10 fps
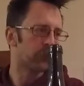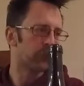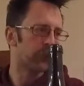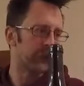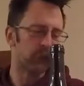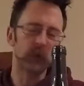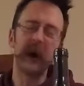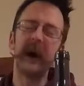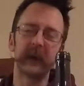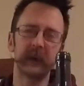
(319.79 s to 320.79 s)
like
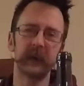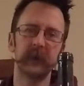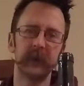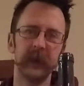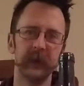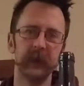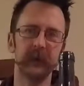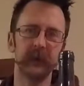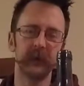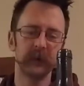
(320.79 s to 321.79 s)
rock in it.
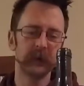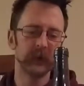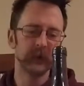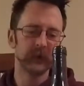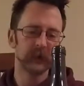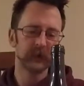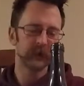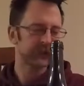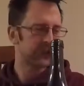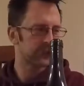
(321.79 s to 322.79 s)

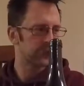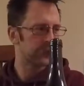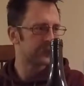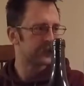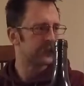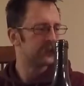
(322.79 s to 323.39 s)
It's kind of crazy.